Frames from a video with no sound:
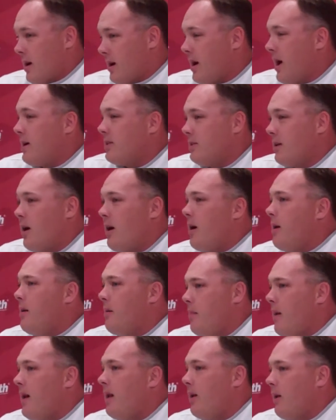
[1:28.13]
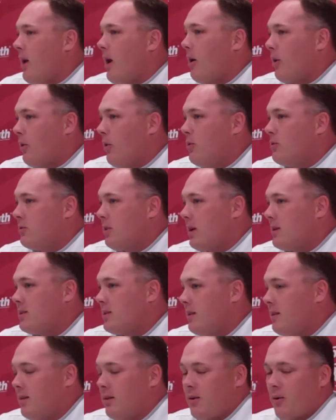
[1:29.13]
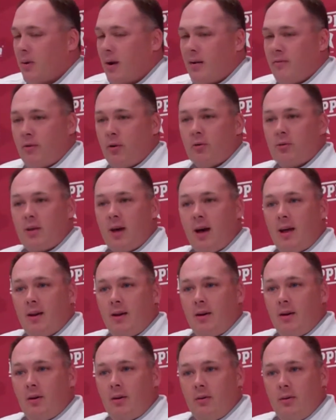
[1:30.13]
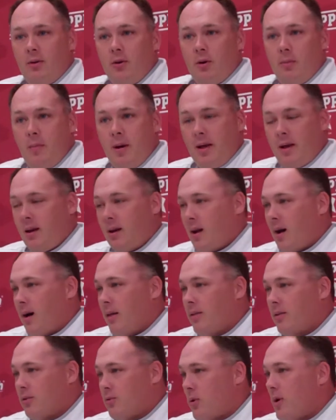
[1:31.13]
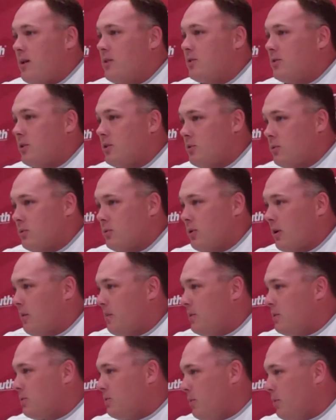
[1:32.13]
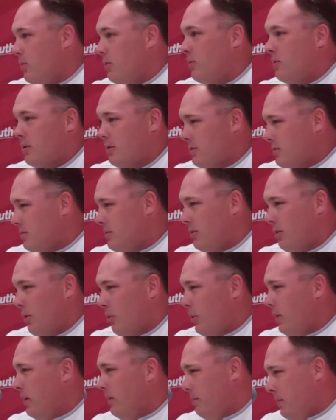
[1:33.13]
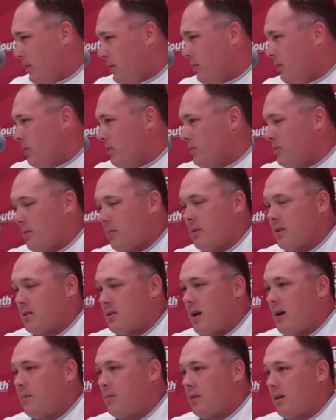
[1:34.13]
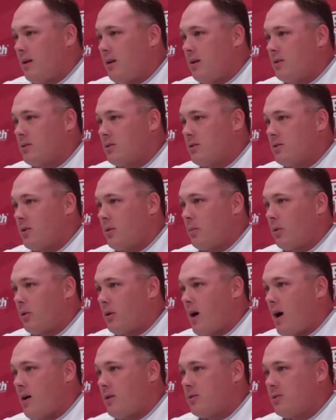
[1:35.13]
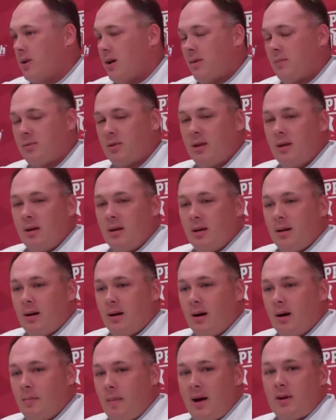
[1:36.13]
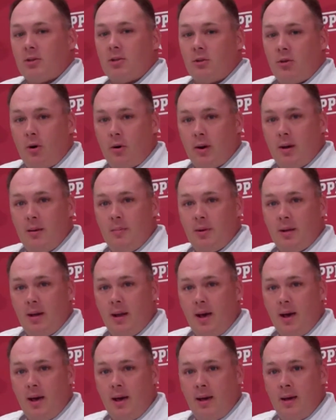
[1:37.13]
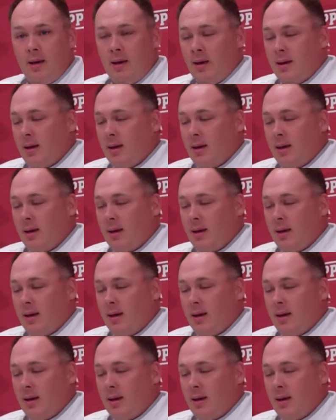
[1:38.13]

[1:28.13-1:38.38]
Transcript: I got you. Yeah, and Manny and I are close, and I said, you know, when I first got here, you know, Manny and I, the transition was going to be smooth because, you know, we had been doing some of the same things and similar concepts. Actually talked to him today